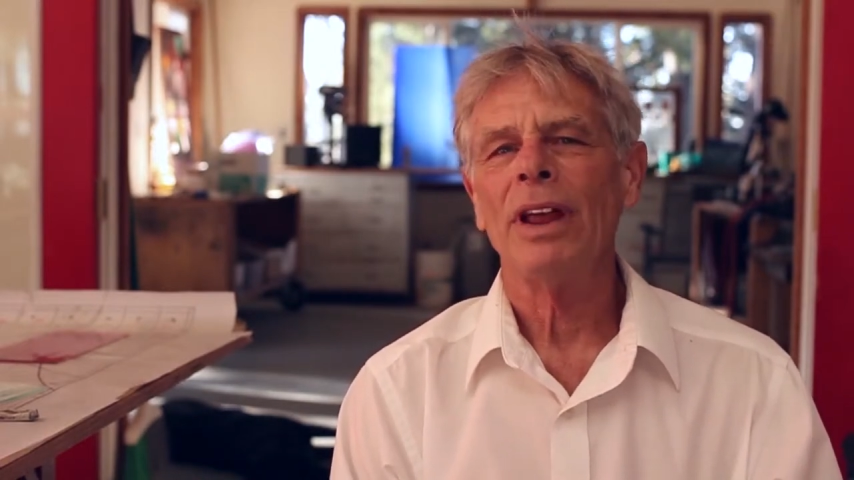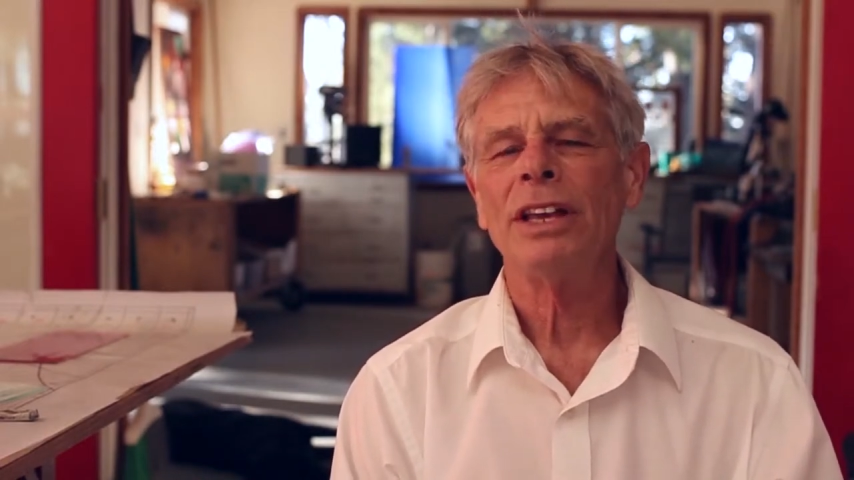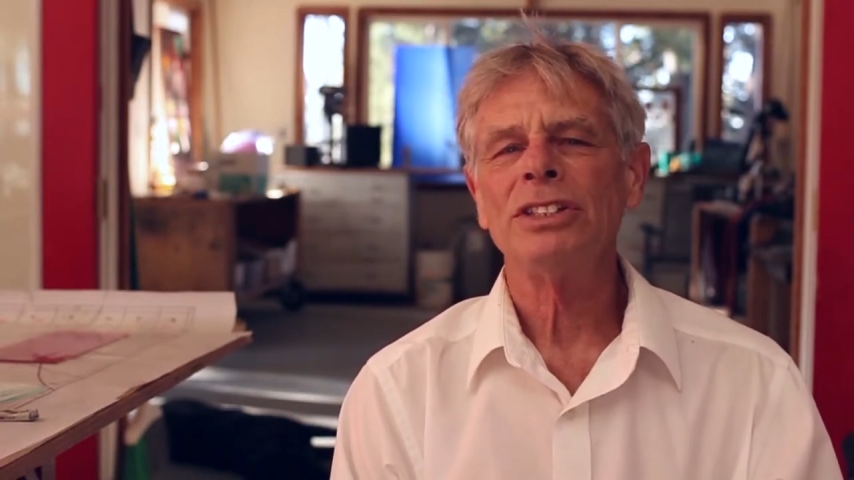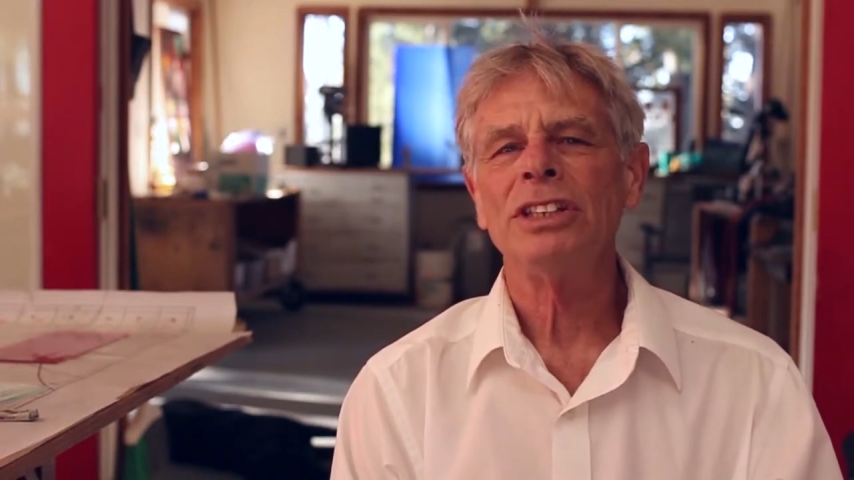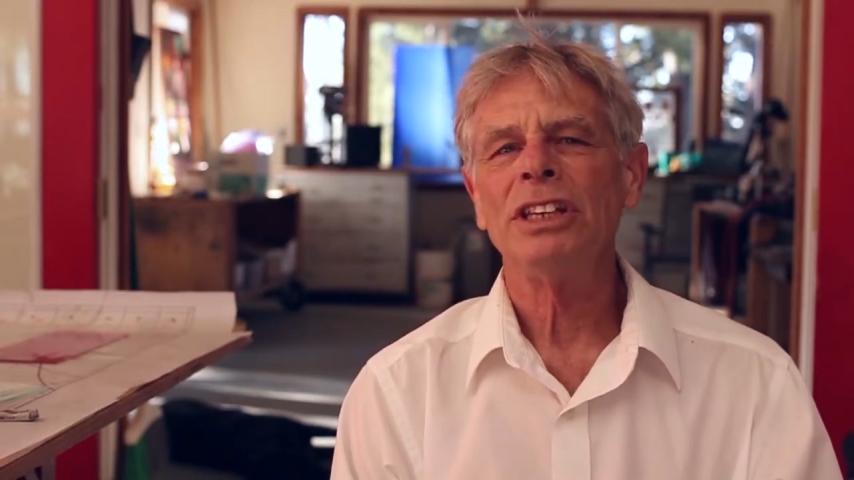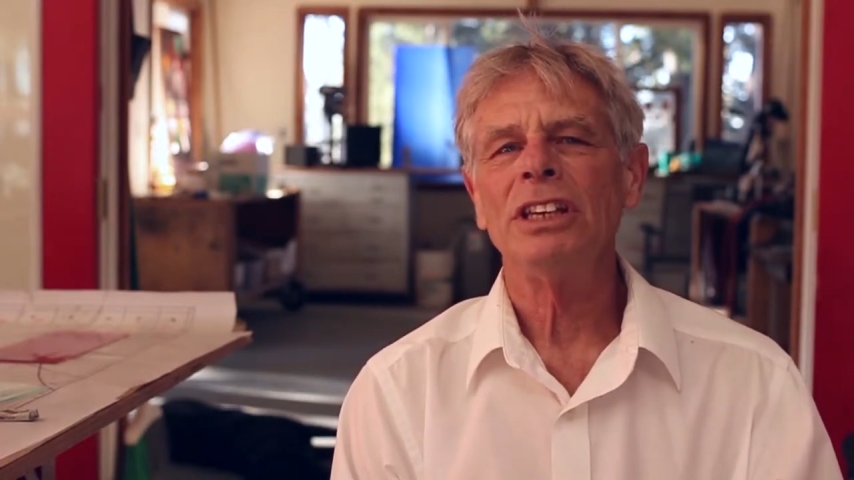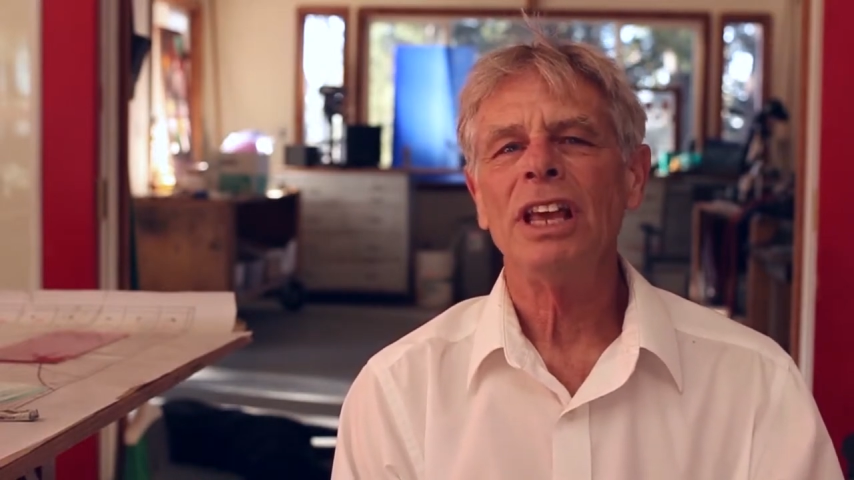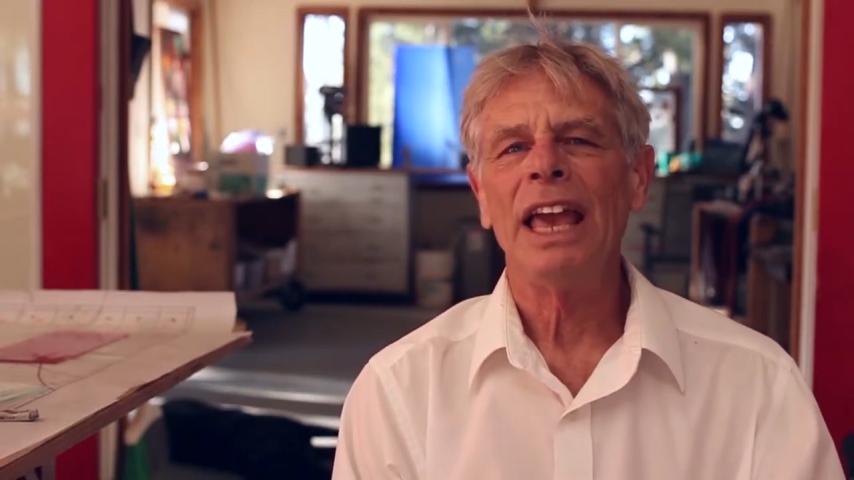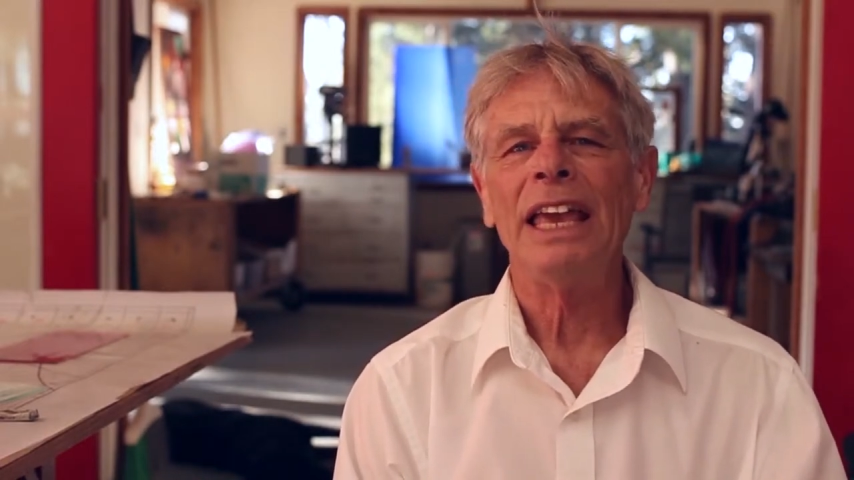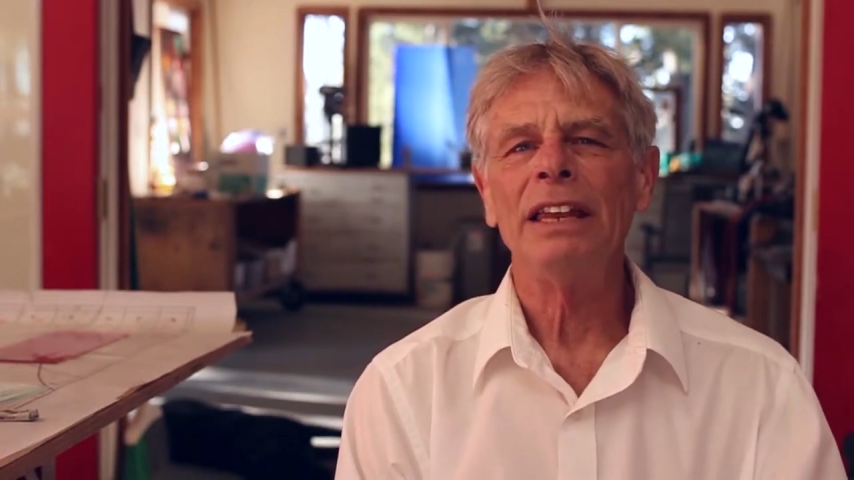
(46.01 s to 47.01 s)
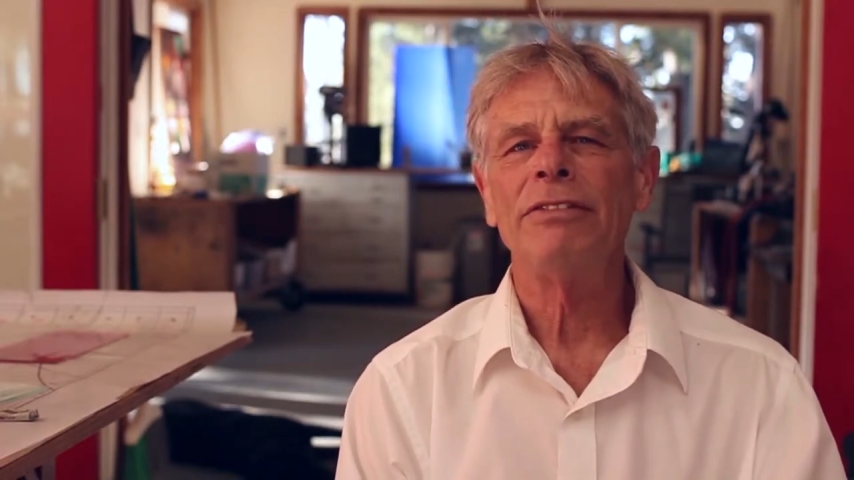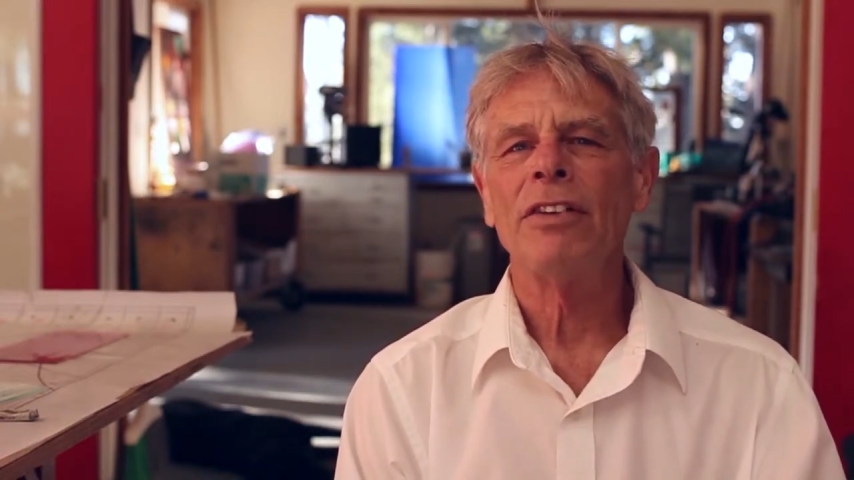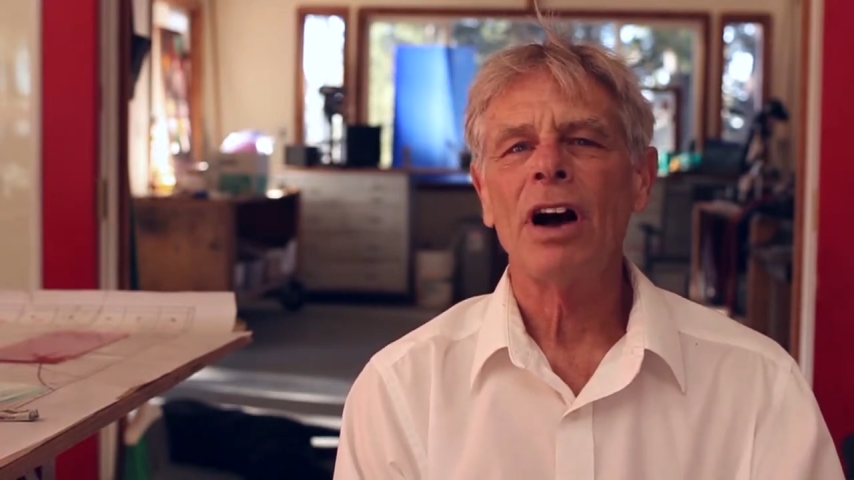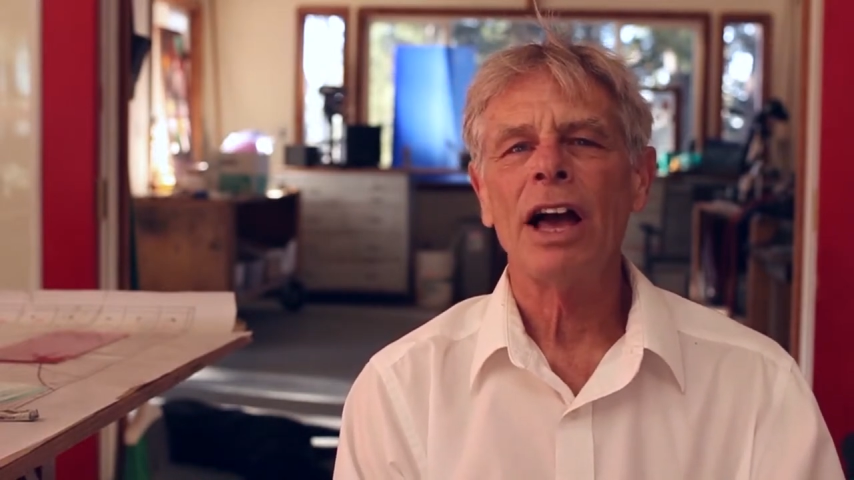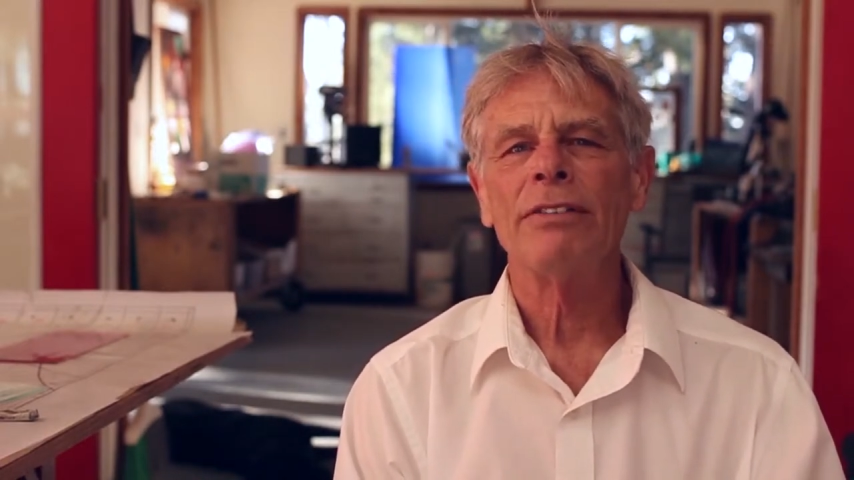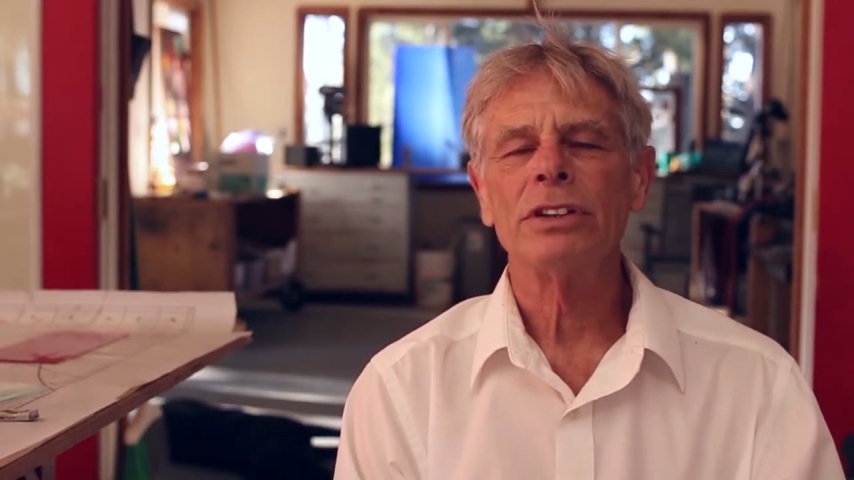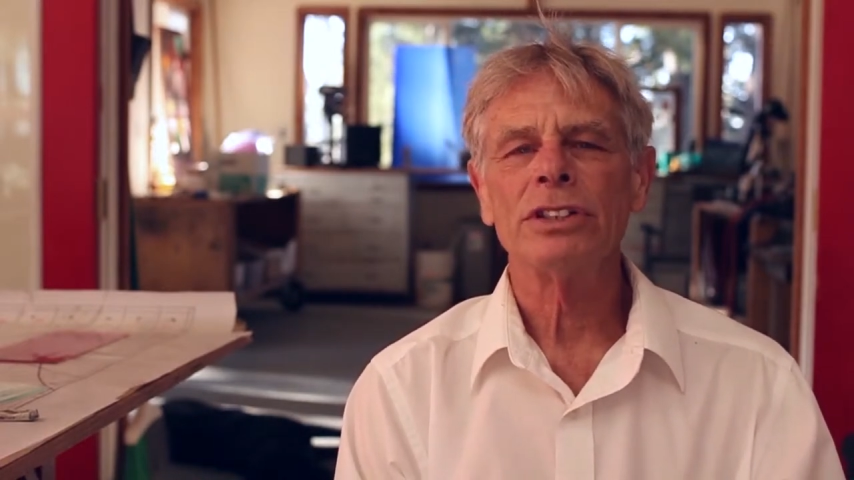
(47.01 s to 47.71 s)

1985